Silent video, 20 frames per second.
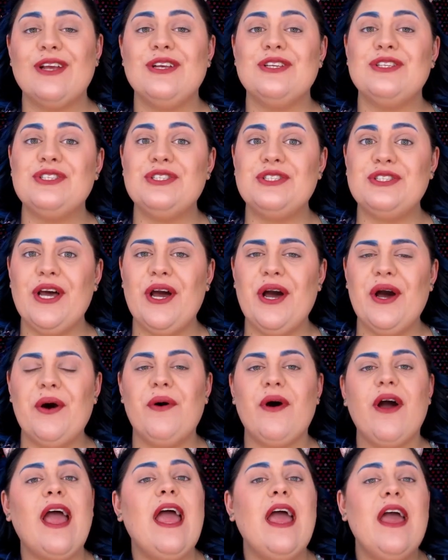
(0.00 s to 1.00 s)

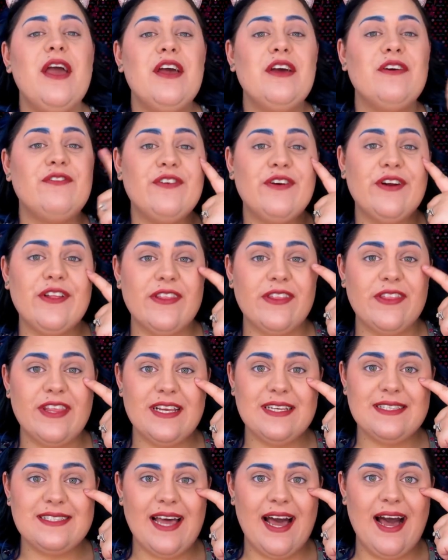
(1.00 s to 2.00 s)
So for
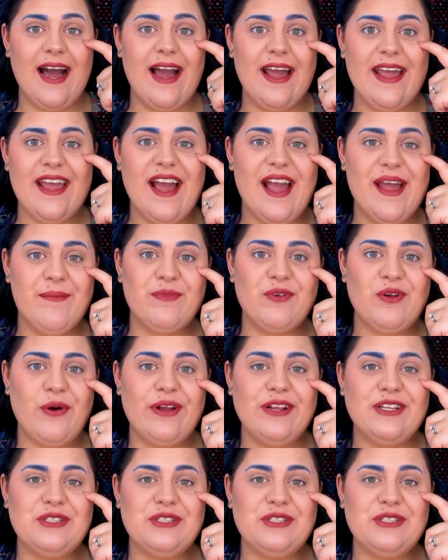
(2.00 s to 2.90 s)
this eye, I'm going